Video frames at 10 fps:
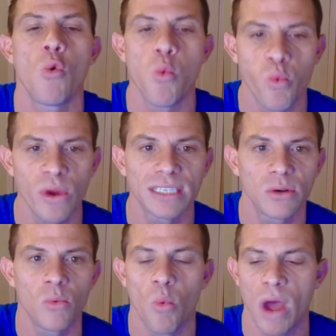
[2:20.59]

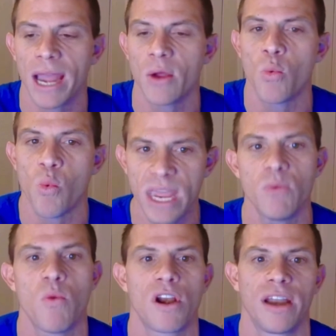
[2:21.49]
reason why
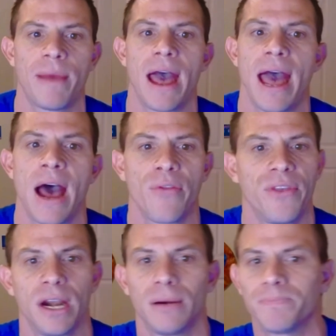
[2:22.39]
we wanted him
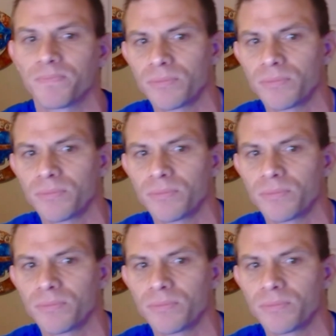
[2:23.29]
out there.